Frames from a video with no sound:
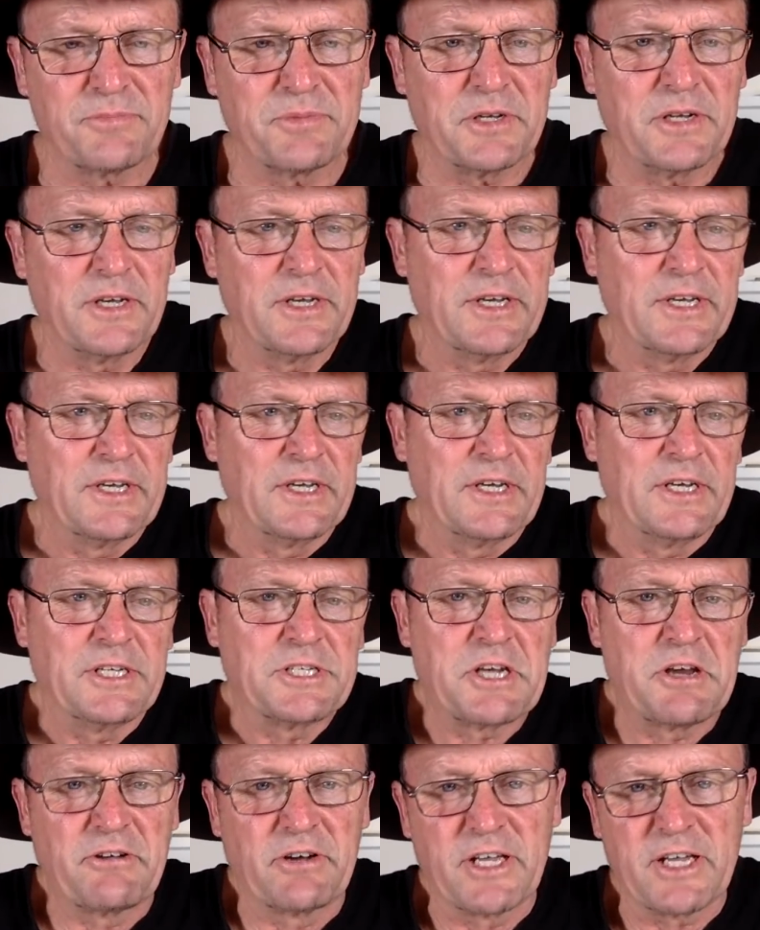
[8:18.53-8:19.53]
But
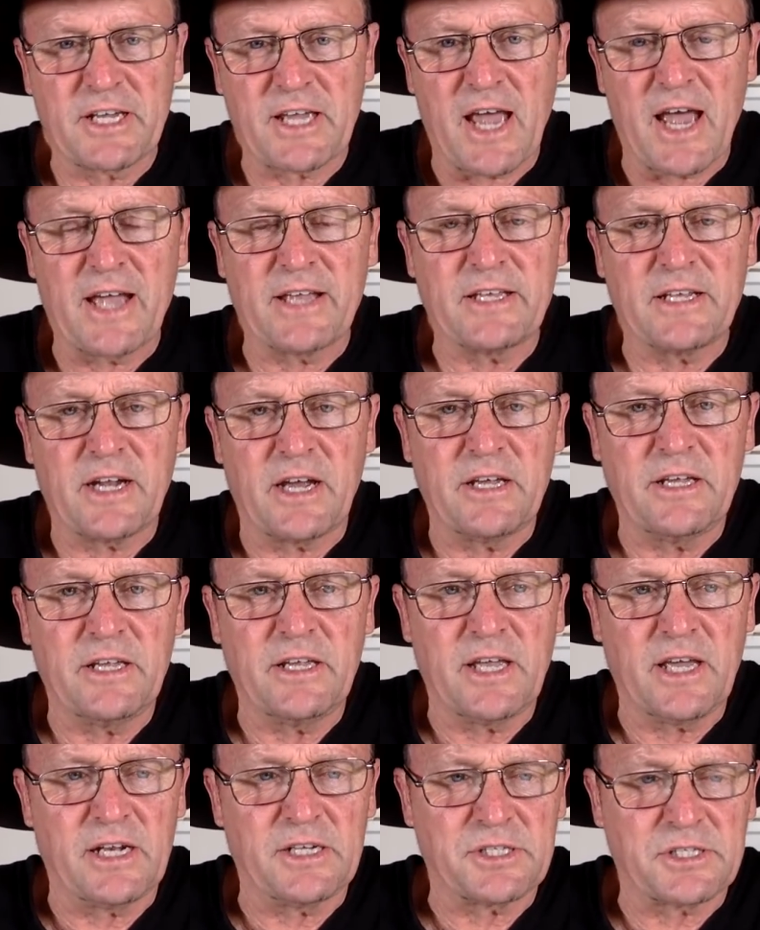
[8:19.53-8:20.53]
generally, again, you know,
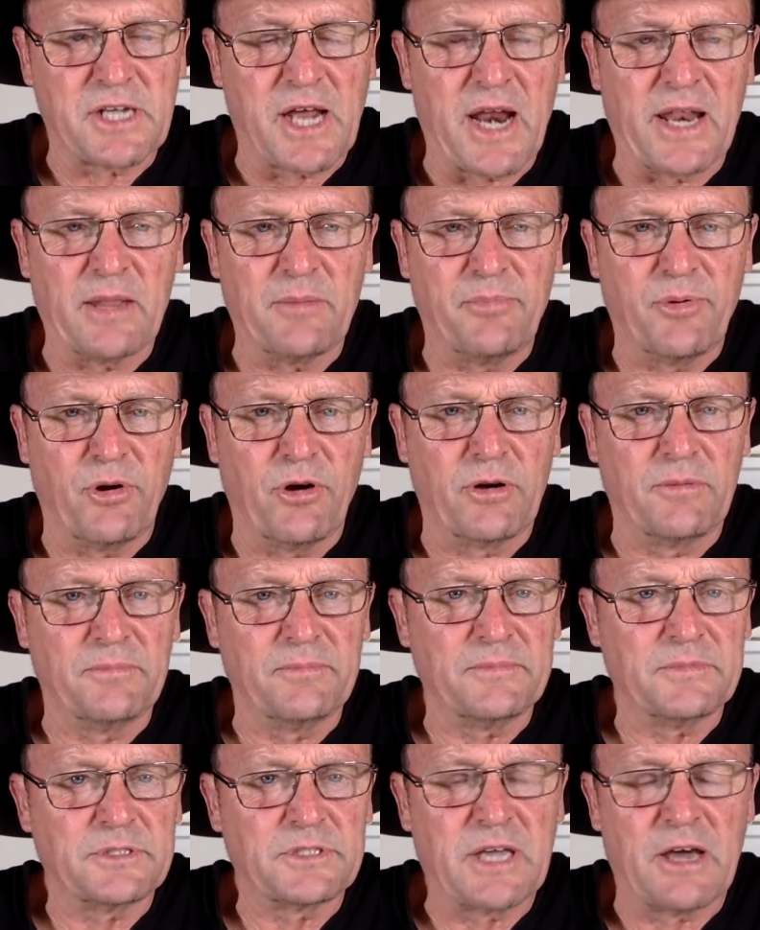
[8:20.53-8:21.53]
you're going to start at the
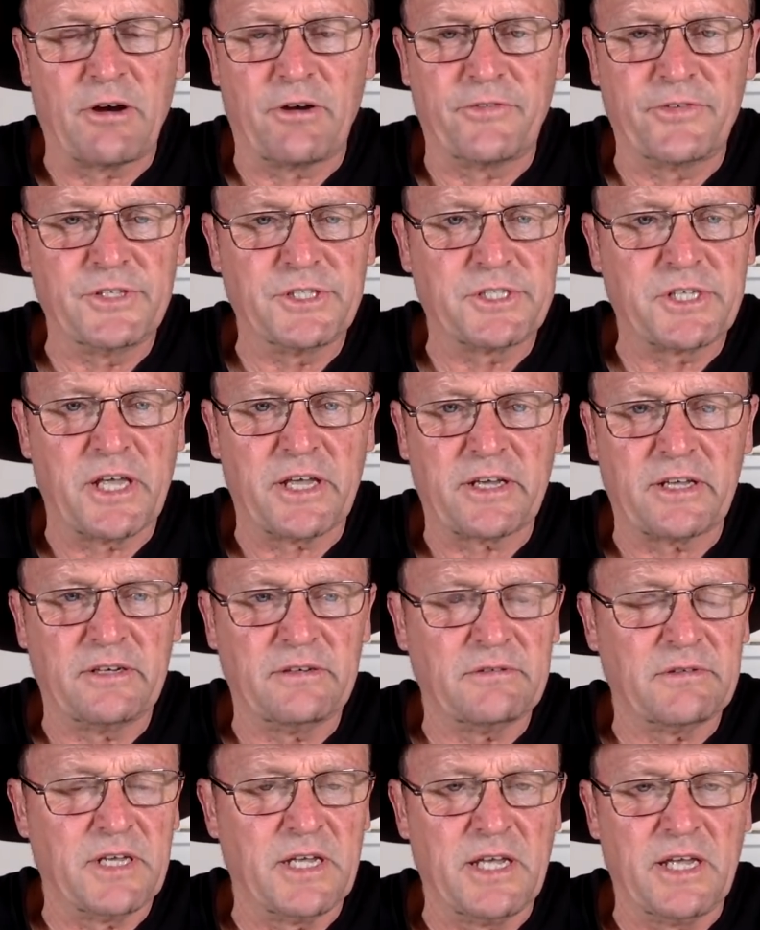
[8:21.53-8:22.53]
bottom, start off in
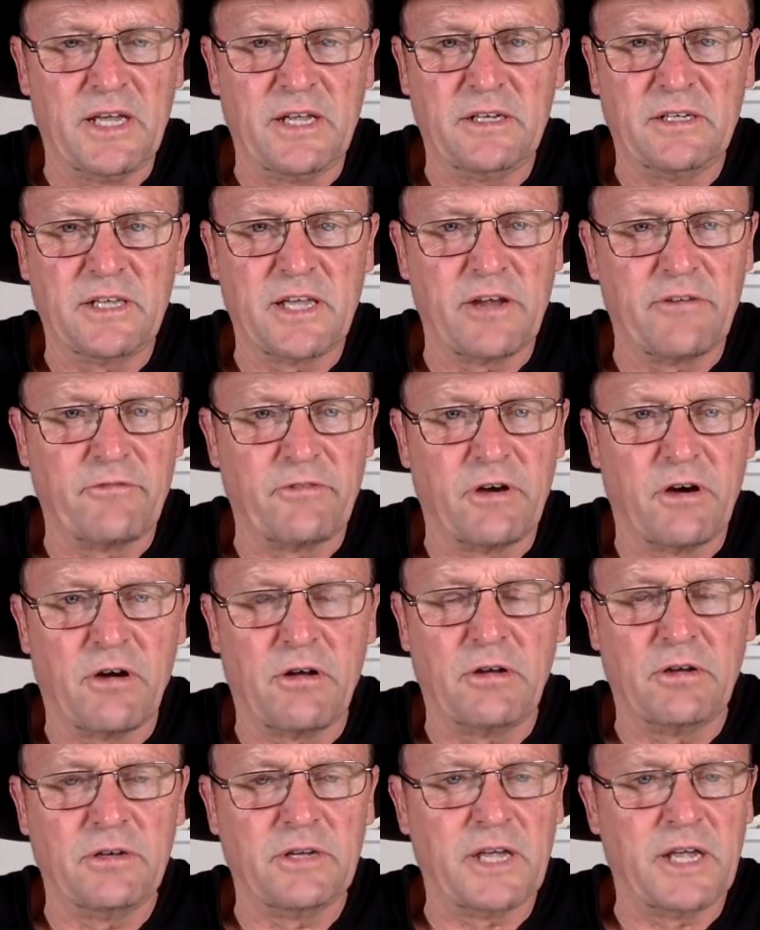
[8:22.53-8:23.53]
second, and get
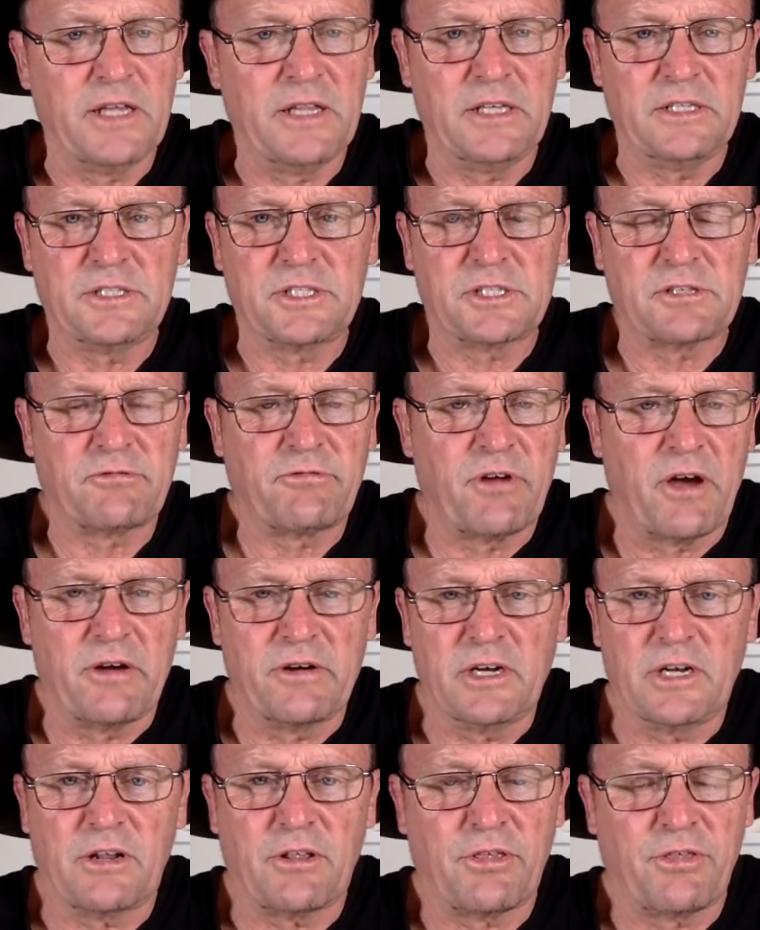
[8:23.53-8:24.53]
rolling, and then throw
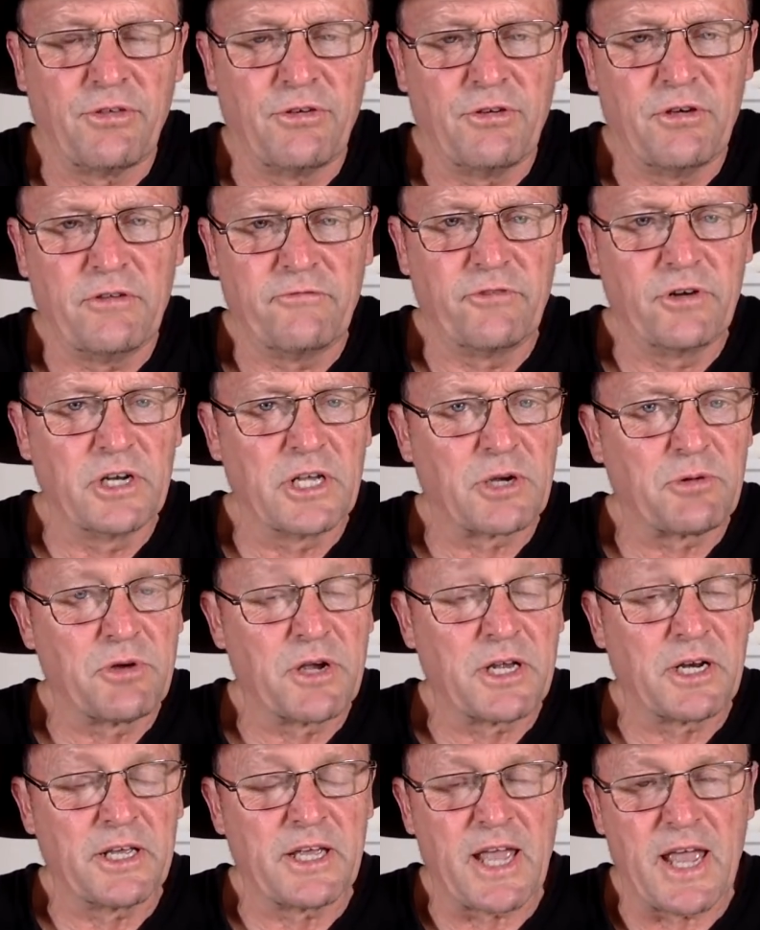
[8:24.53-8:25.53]
it into third really
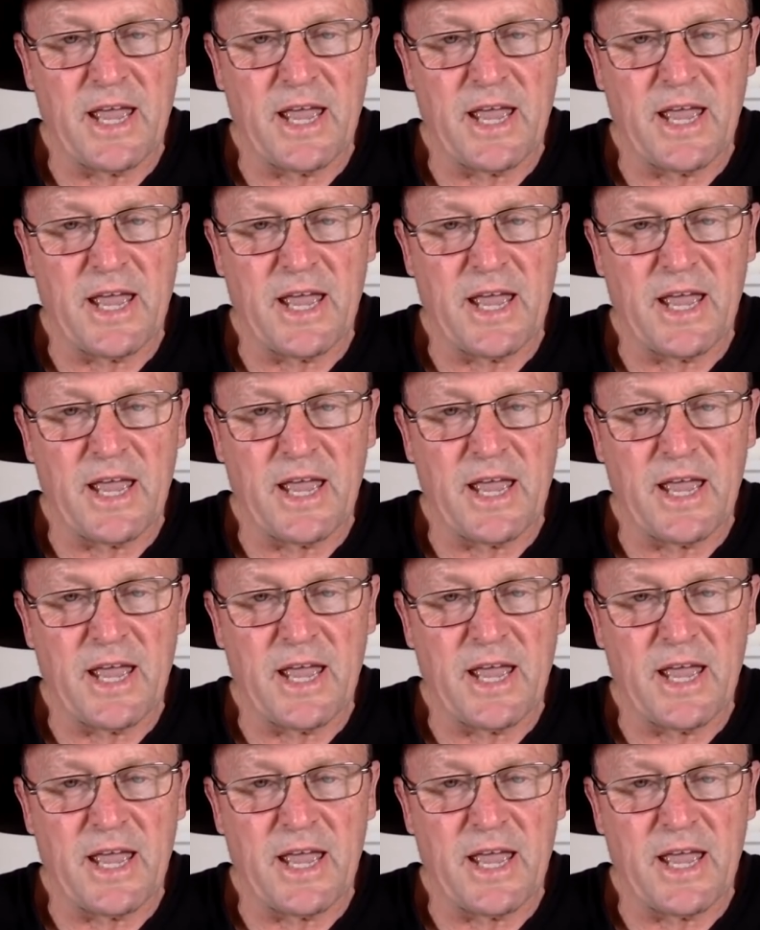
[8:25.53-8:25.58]
quickly.